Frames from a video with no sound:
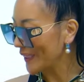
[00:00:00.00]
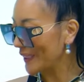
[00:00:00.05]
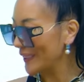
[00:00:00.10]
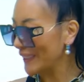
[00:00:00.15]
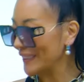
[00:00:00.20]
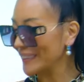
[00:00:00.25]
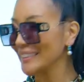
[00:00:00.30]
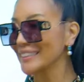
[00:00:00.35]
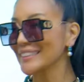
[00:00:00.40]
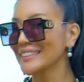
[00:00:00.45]

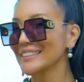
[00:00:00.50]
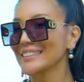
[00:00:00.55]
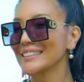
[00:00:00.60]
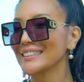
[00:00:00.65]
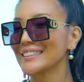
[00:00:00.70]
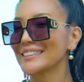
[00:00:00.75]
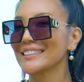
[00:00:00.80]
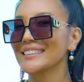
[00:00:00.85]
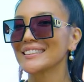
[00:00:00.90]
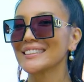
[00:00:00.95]

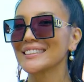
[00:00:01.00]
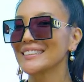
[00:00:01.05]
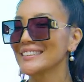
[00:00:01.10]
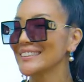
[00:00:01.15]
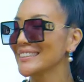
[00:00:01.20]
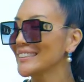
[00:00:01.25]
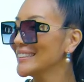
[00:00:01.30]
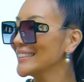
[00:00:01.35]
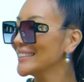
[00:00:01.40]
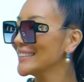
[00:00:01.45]

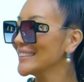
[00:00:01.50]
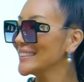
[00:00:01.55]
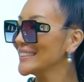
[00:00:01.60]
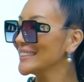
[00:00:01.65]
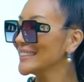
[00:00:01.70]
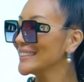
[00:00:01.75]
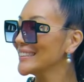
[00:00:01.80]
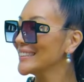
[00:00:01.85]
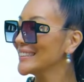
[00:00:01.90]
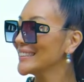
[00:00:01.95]

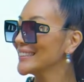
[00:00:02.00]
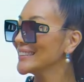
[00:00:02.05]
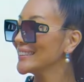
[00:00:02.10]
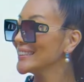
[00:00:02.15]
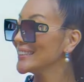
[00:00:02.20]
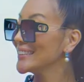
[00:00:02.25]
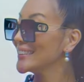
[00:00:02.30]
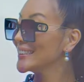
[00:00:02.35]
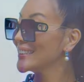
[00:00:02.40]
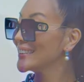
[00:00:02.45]

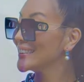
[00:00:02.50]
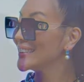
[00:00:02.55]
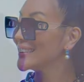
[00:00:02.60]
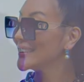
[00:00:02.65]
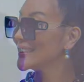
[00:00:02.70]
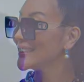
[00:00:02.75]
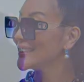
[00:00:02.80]
This person isn't speaking.